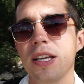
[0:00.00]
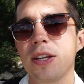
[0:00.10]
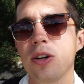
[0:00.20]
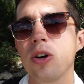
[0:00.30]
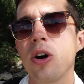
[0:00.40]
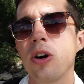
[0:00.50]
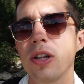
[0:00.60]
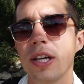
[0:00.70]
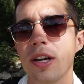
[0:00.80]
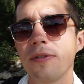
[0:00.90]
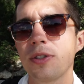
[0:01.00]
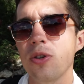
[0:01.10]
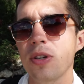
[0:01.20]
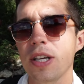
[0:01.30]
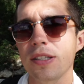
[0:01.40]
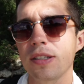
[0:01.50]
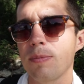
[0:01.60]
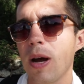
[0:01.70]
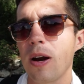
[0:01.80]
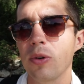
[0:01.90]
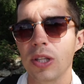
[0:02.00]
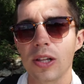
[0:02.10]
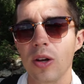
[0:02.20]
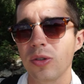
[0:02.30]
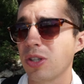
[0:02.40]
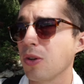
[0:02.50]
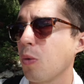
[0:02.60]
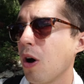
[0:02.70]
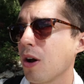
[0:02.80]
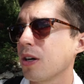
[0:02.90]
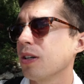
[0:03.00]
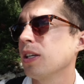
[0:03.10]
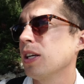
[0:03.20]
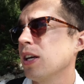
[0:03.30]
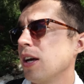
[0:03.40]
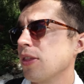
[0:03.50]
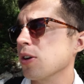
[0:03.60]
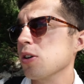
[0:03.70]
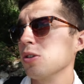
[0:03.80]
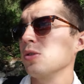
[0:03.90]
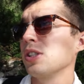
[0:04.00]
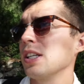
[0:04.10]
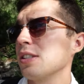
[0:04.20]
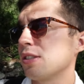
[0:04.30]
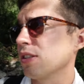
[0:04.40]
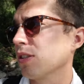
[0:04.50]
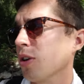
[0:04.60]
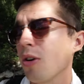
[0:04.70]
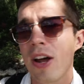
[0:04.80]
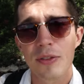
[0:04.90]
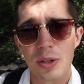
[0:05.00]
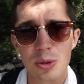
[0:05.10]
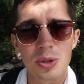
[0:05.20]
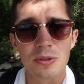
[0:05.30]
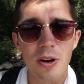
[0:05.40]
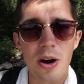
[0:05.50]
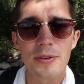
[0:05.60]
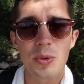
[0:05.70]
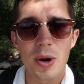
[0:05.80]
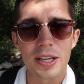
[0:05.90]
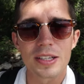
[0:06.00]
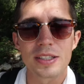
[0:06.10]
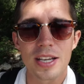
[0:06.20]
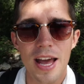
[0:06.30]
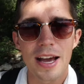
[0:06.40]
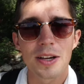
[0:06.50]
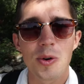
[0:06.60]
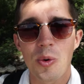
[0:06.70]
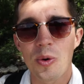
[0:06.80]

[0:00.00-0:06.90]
get here early enough so you can get a spot really close to the water. The good news is you don't have to go too far if you want to get a snack